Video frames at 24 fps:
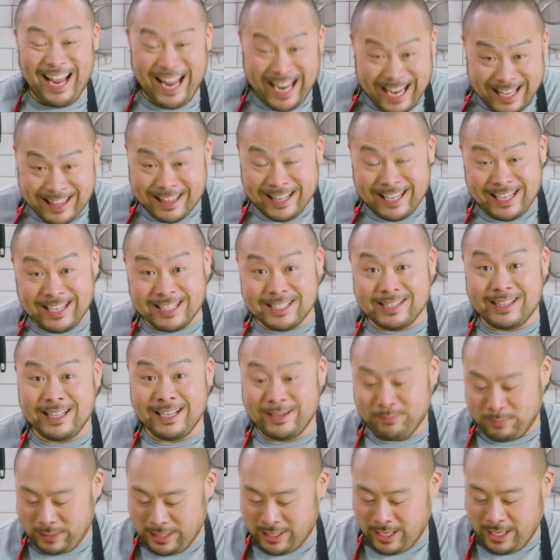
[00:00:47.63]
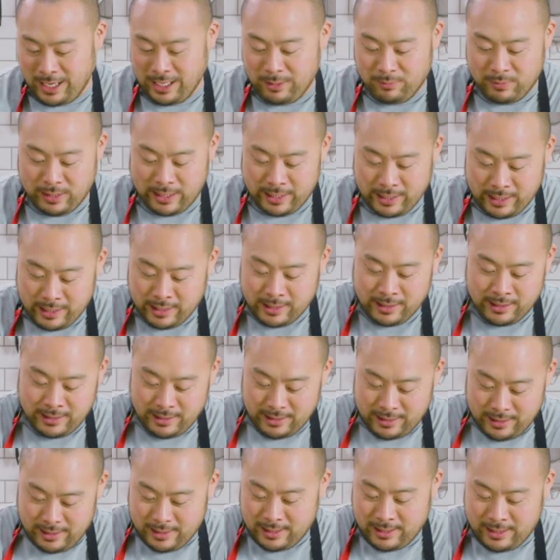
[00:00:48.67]
and this thing behind me
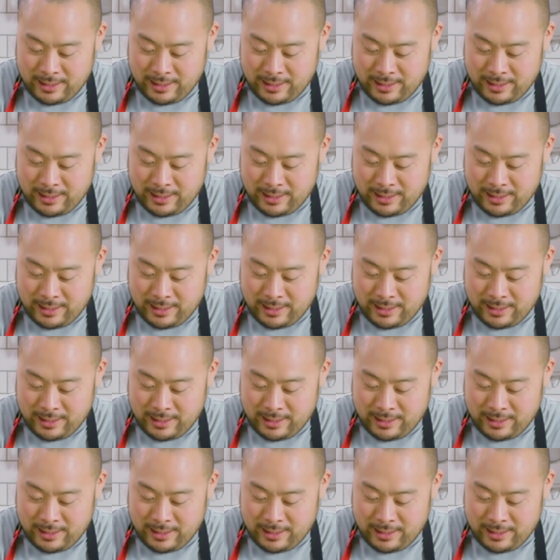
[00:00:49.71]
eh, eh,